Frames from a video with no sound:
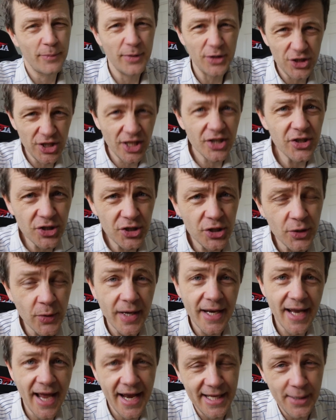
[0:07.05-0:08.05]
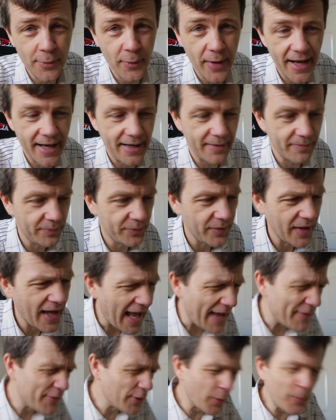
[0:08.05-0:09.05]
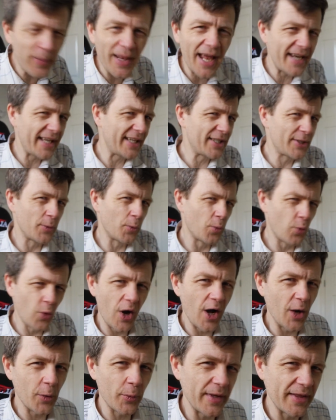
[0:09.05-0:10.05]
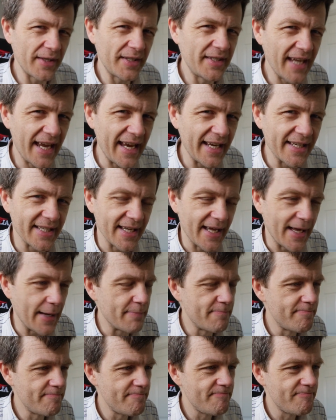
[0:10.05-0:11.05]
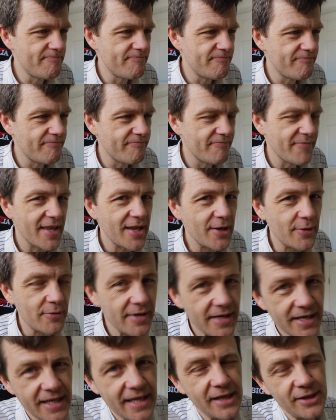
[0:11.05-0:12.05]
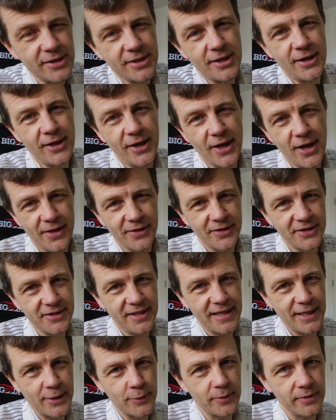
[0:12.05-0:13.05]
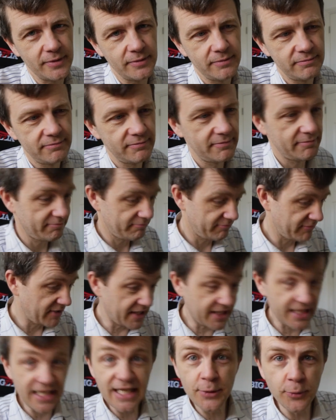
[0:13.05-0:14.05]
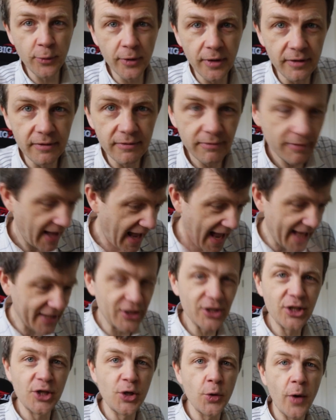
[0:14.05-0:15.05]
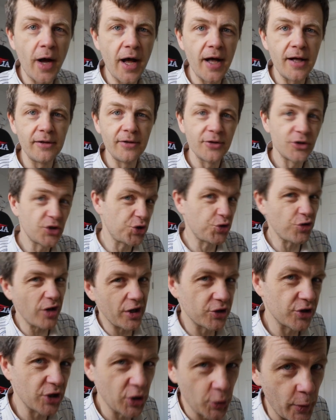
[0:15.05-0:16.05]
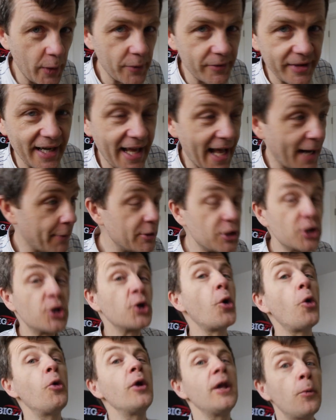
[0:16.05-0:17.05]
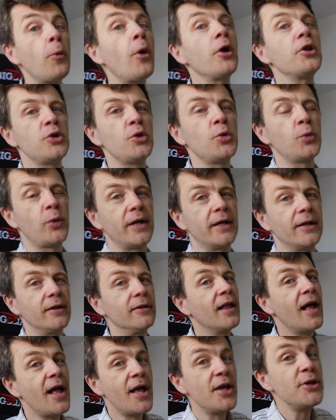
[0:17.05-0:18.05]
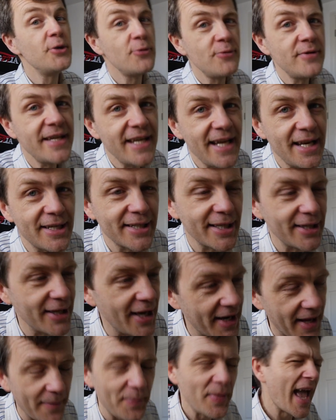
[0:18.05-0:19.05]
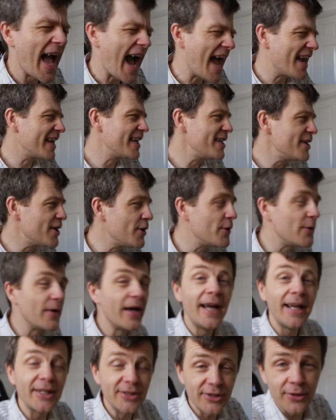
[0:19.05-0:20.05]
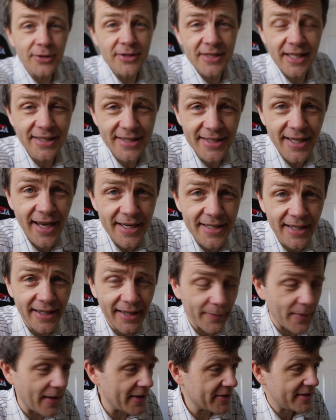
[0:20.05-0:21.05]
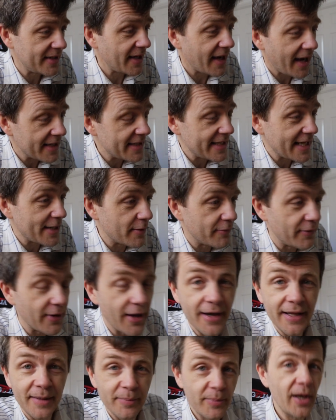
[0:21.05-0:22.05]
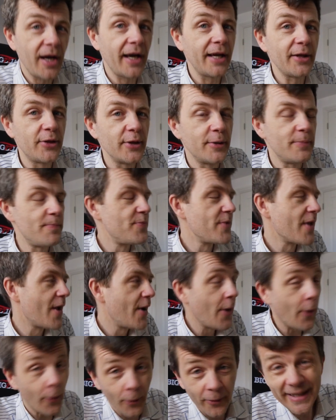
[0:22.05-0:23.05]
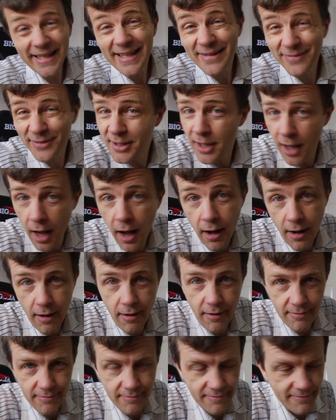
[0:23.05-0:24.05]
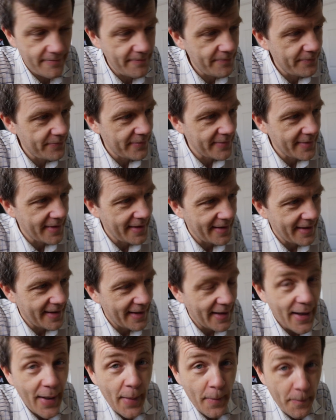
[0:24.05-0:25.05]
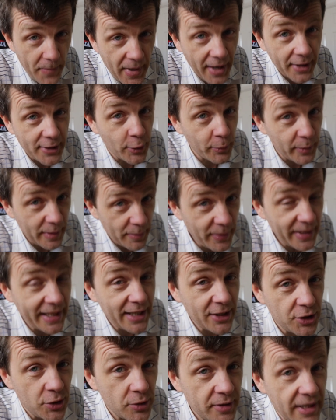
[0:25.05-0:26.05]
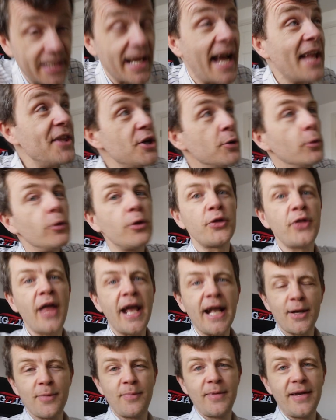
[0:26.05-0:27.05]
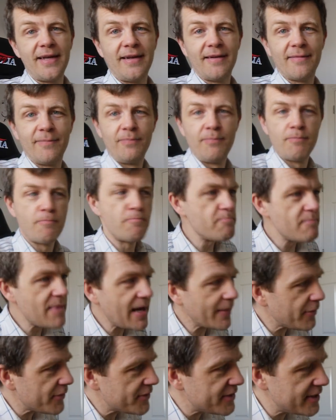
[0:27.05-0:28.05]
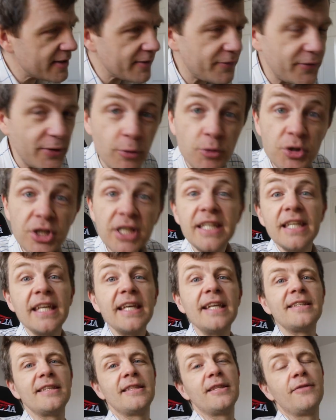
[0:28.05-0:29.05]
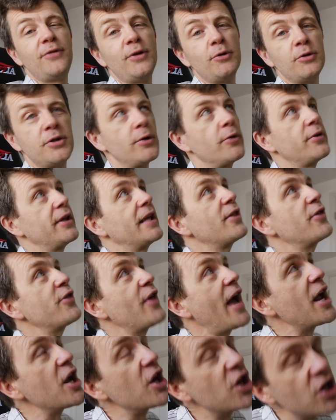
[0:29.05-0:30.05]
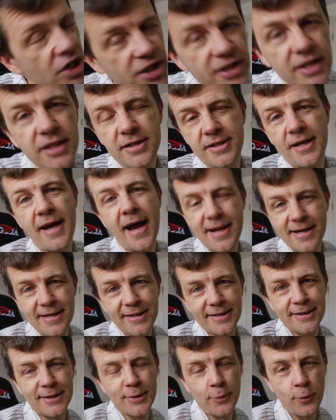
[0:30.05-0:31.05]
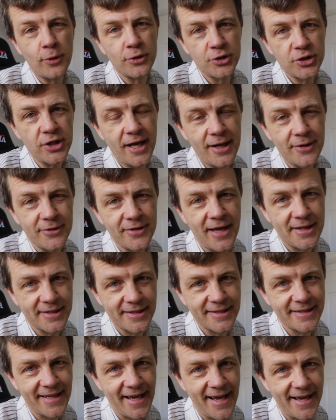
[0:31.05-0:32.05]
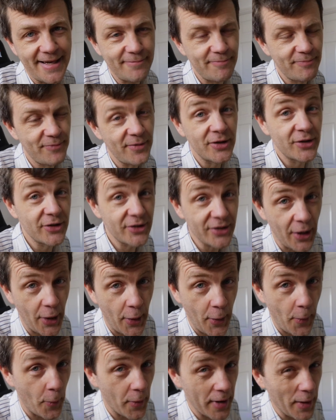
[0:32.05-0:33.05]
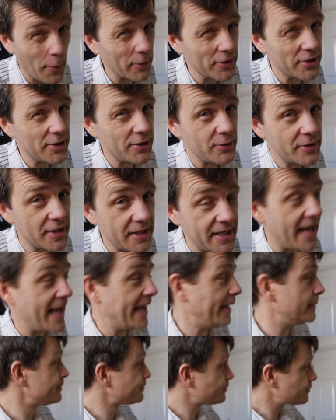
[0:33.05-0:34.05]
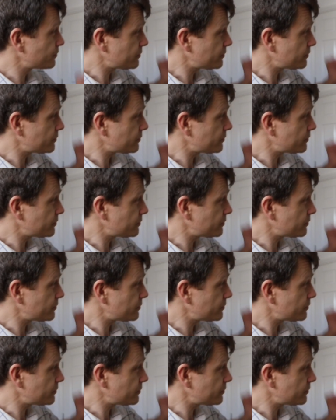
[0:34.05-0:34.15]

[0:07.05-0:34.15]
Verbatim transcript: but just do it anyway. If you're planning to work with data, you need to learn SQL. SQL, SQL, structured query language, call it what you will, you need to learn it. And I know it's not as exciting as the idea of learning Python or even R. But you'll be pleased you did, and you will thank me months in the future, years in the future, you'll think, thank goodness I listened to what Giles had to say. So, what I want to do today